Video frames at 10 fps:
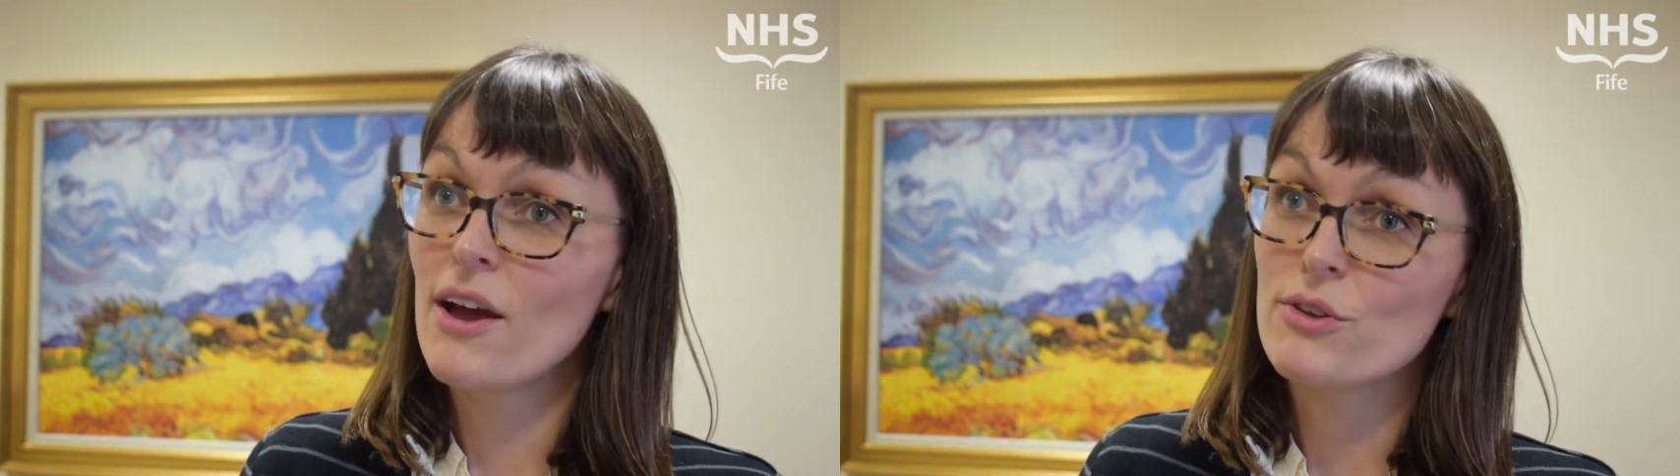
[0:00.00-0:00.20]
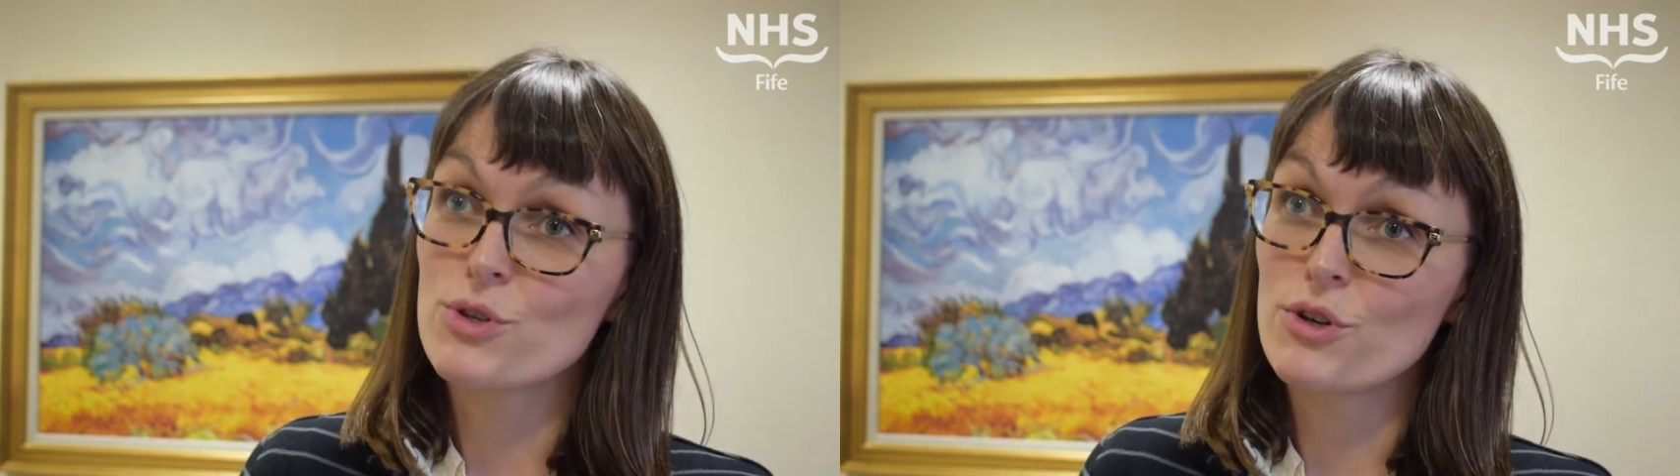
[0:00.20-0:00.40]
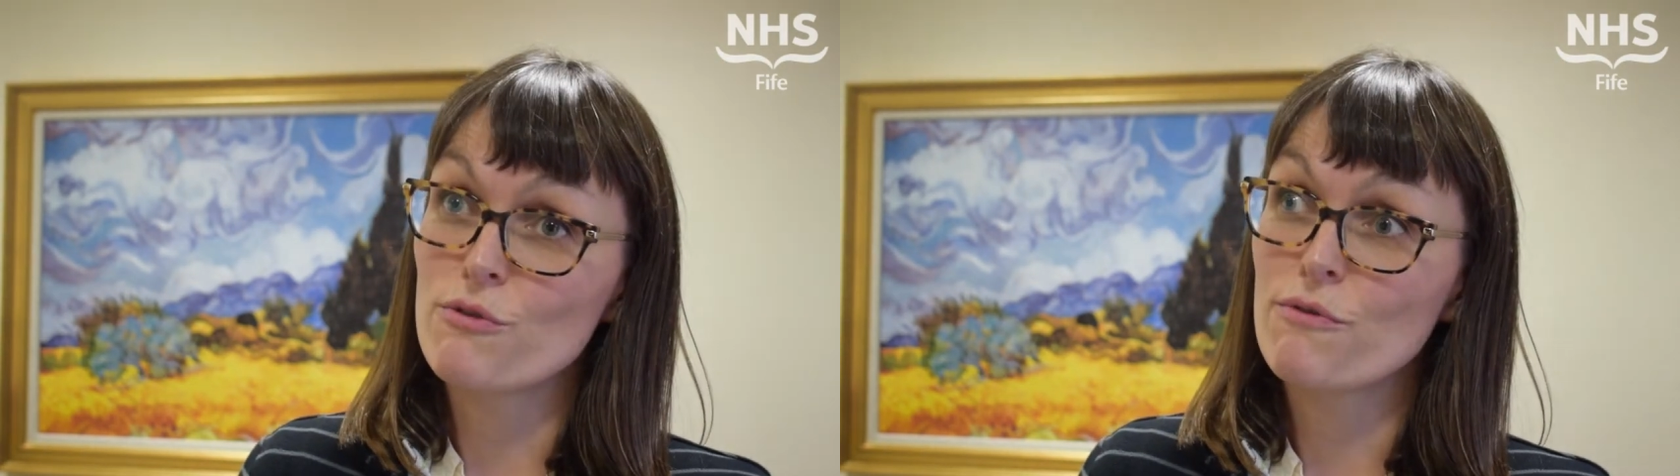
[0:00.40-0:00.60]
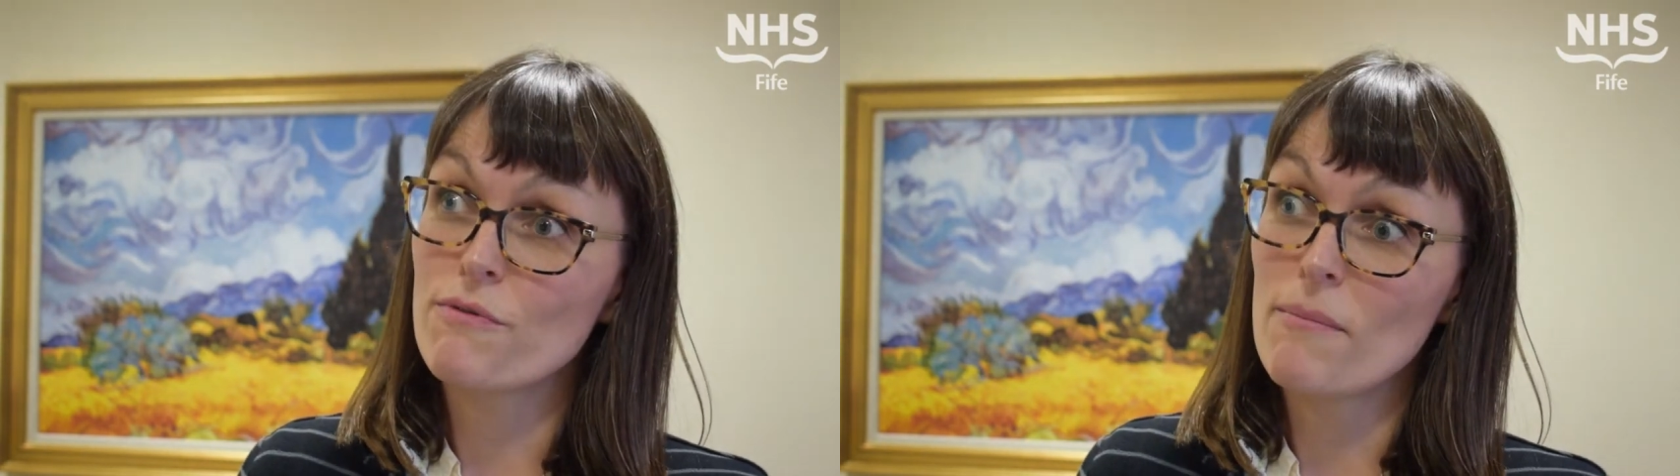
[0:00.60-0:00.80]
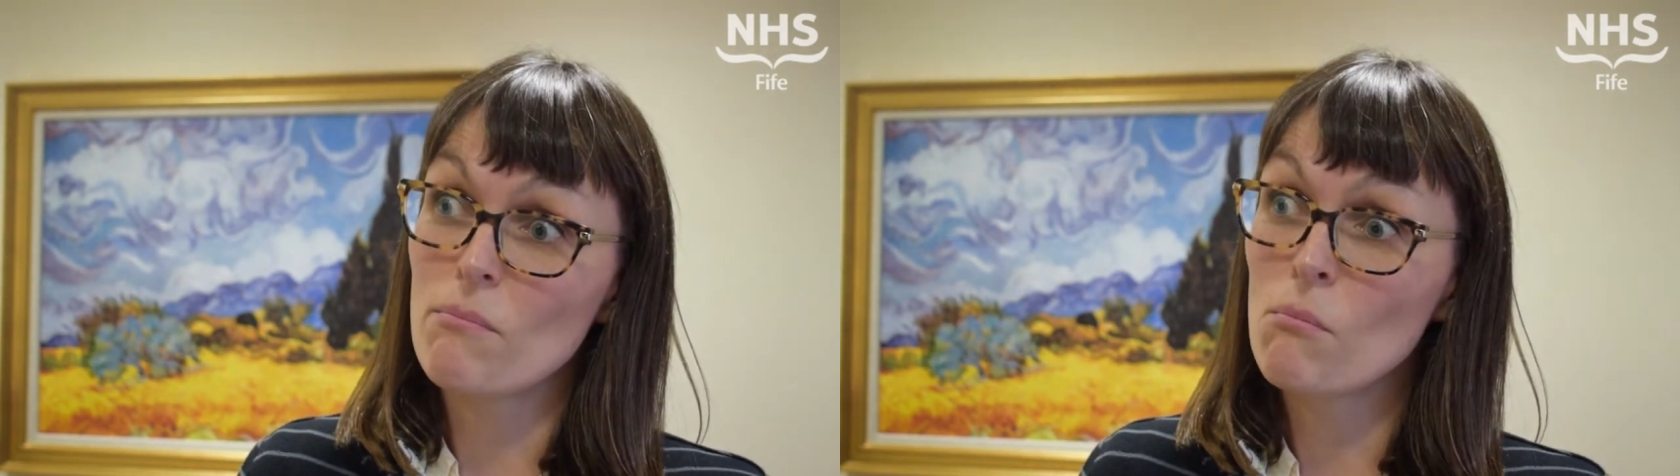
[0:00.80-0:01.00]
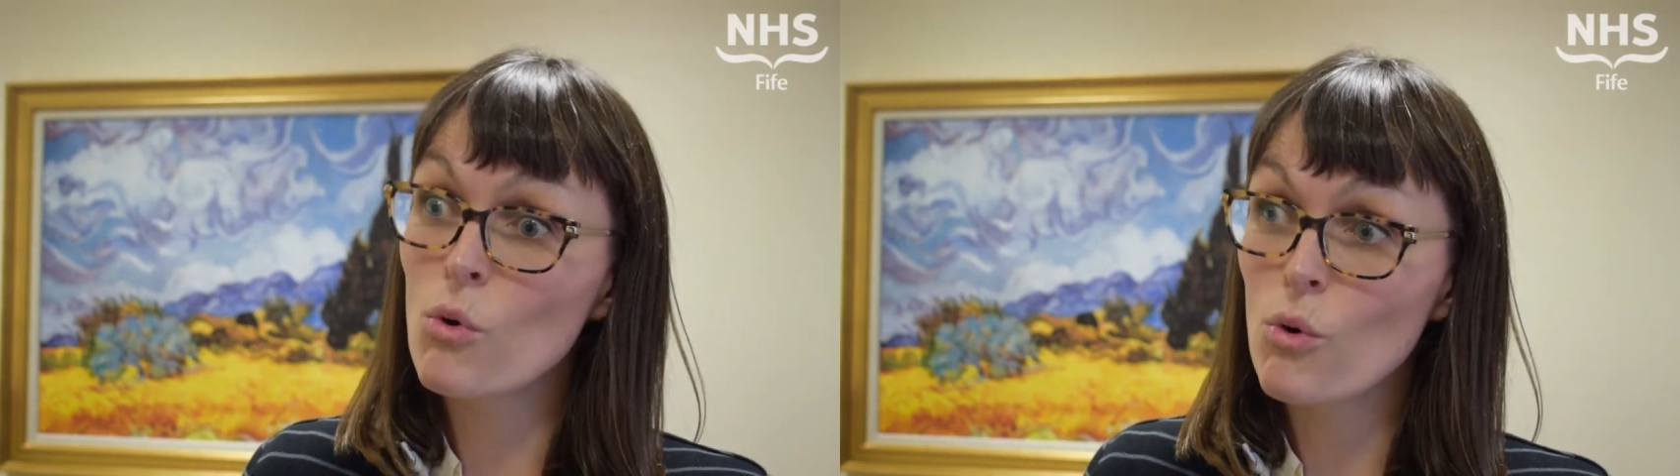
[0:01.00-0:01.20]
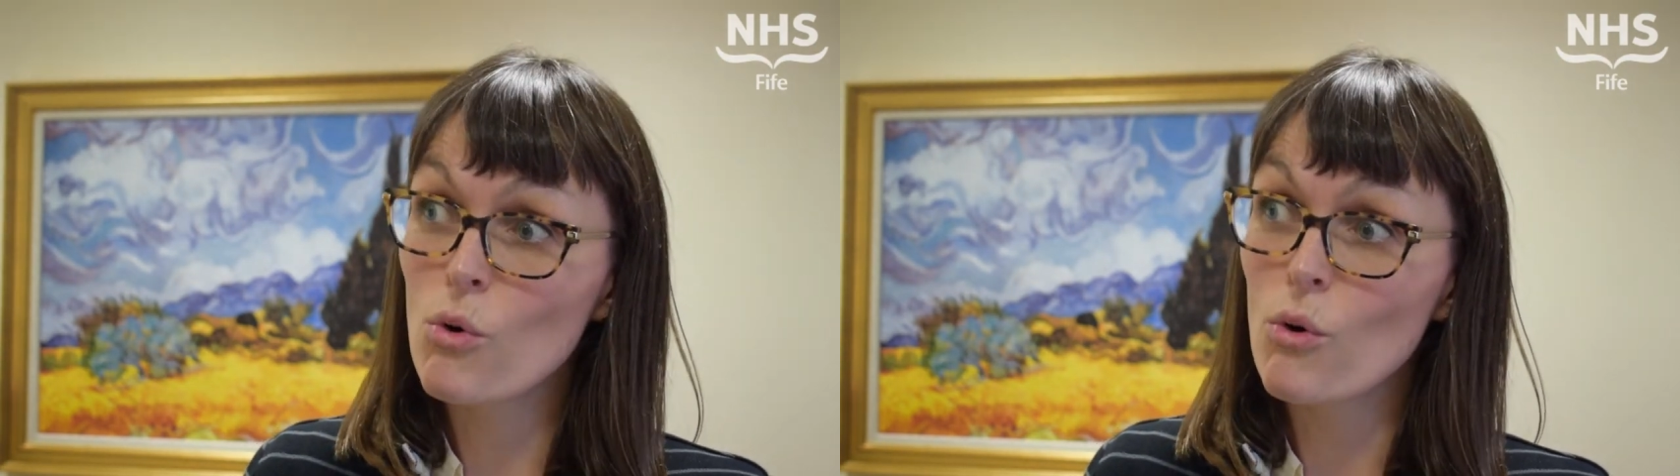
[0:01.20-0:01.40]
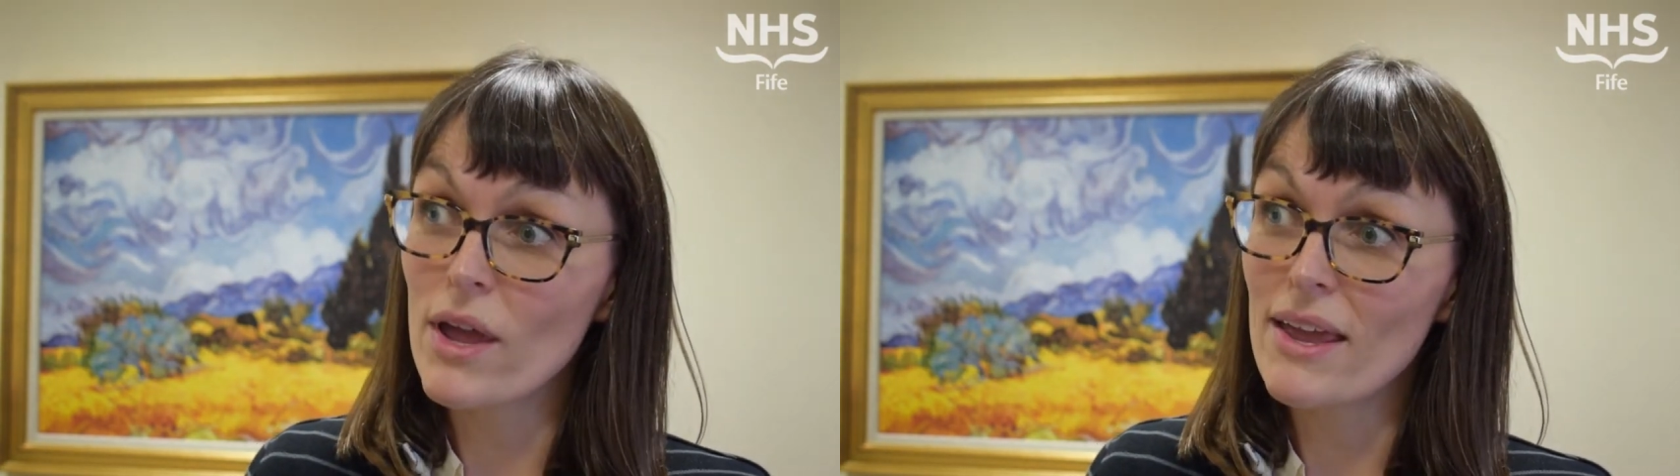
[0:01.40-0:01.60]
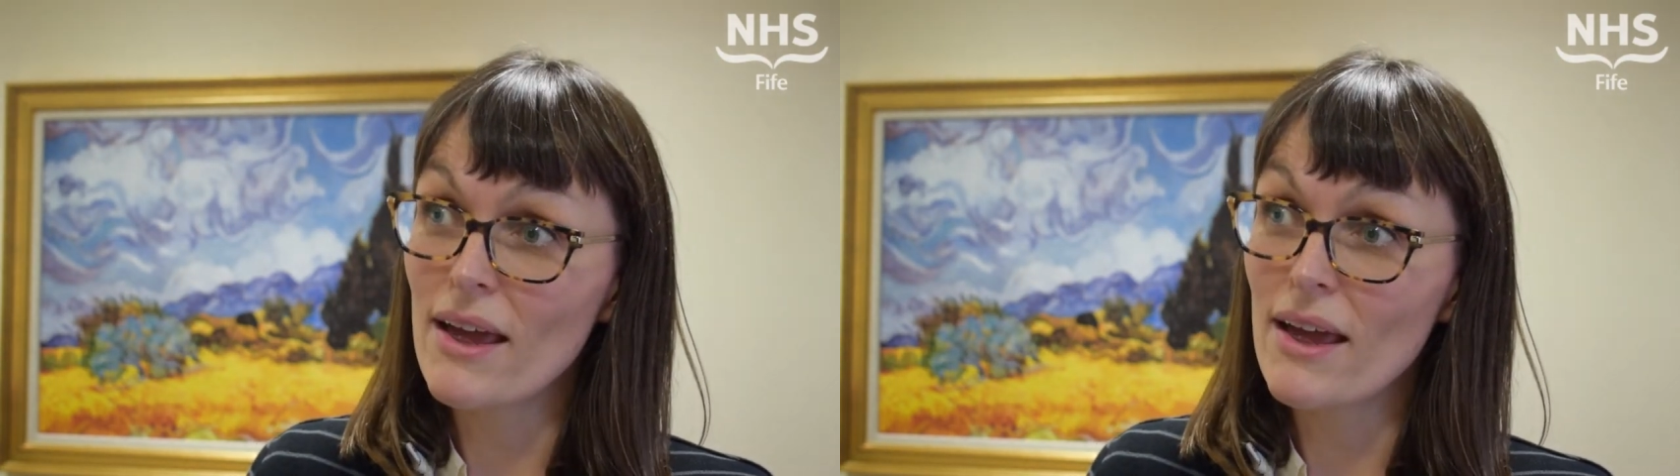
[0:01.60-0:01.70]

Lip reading: sort of more,